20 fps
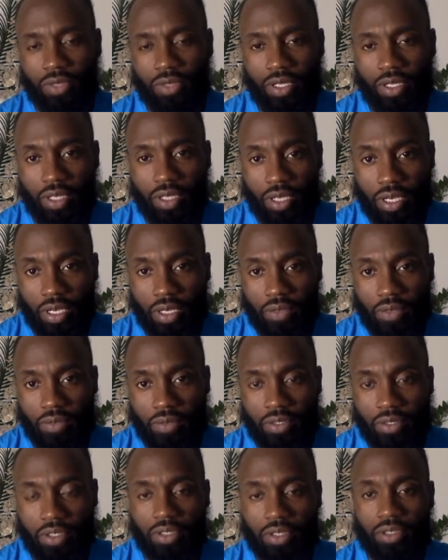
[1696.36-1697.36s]
Yeah.
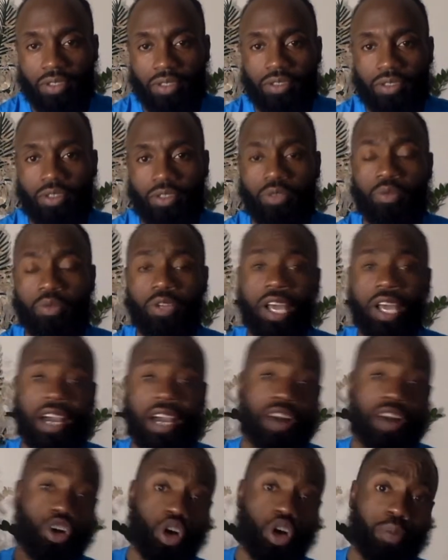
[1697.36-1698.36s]
They were like,
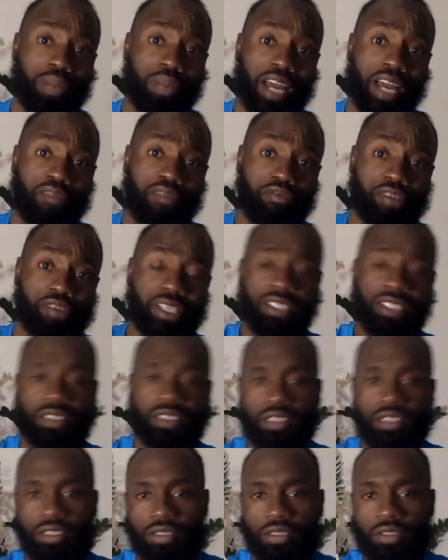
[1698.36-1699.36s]
I've got black
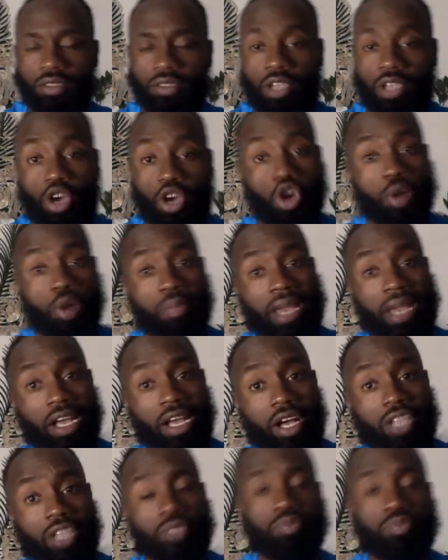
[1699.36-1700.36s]
friends, I've got a black
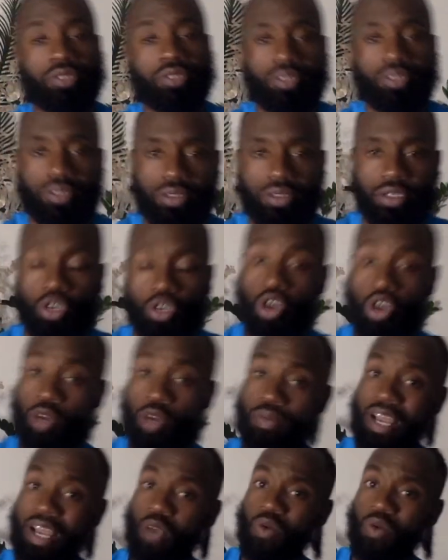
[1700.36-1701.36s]
husband, I've got a
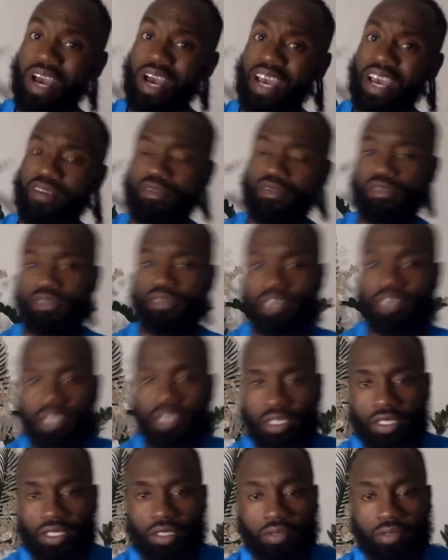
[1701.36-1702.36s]
black wife.
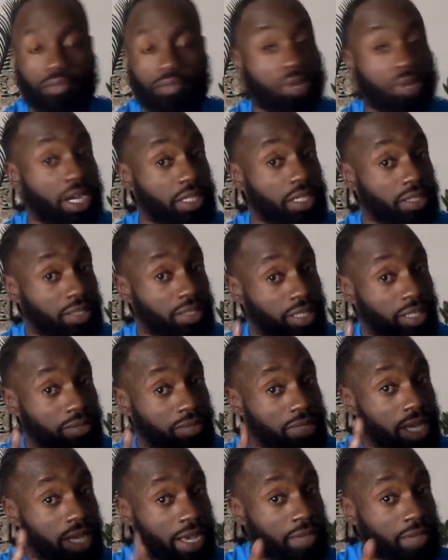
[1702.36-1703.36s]
But at the same
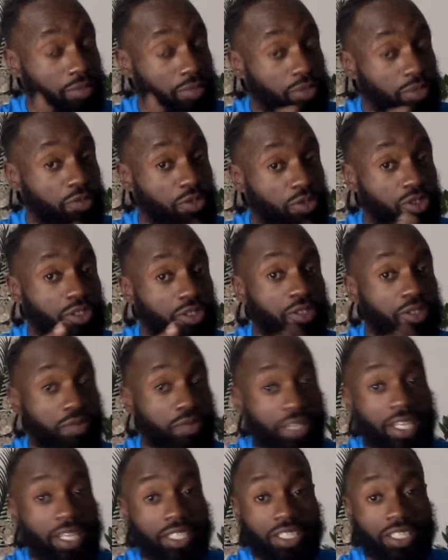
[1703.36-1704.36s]
time, if
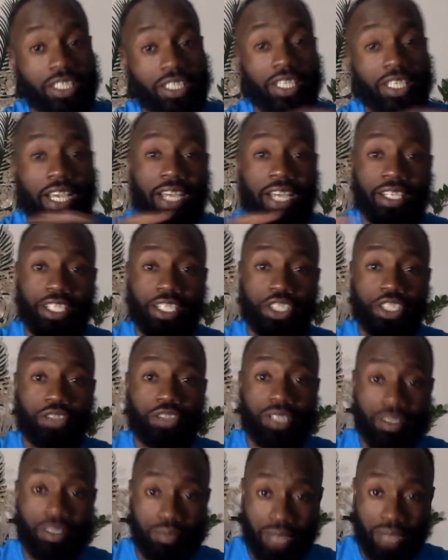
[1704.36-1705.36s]
they see how they're
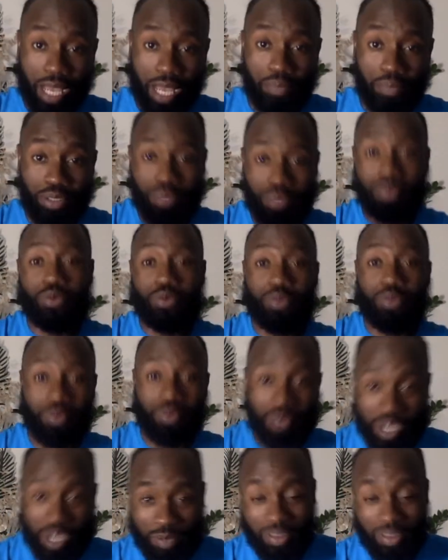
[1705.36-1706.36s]
treating black people in
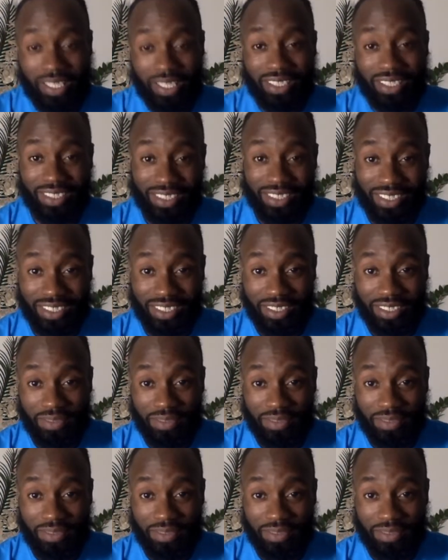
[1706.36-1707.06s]
workplaces,